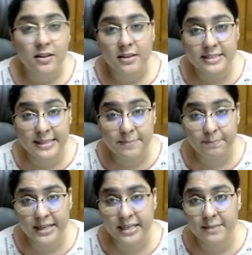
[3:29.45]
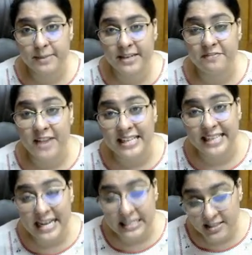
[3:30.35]
Simple lipid, a fatty
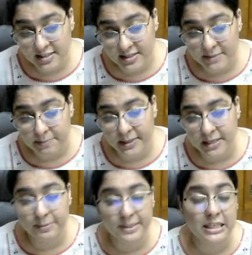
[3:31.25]
acid is a simple lipid.